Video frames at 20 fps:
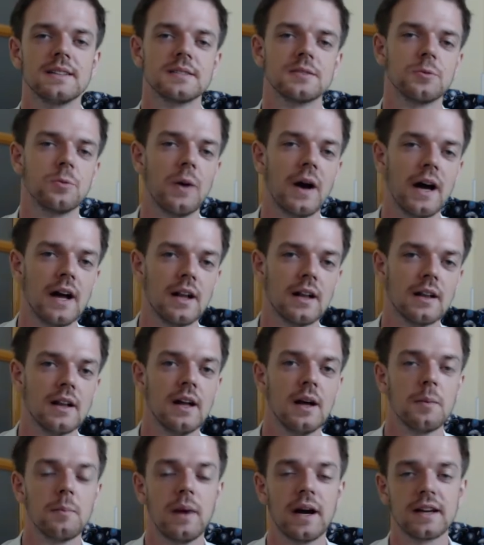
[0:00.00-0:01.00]
as well.
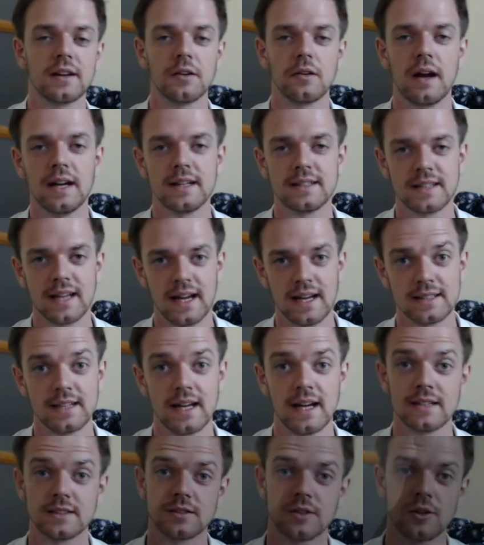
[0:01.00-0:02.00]
My granddad
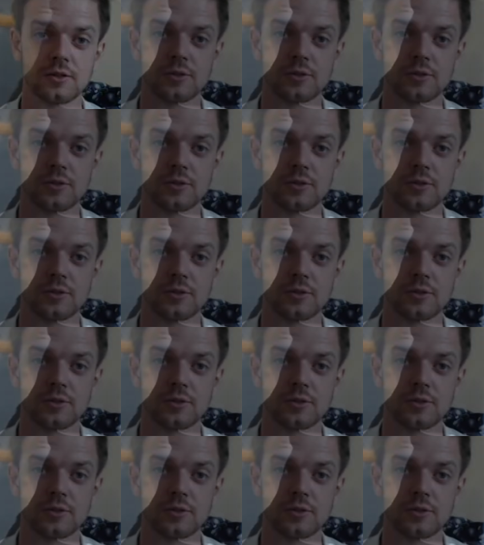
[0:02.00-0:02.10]
has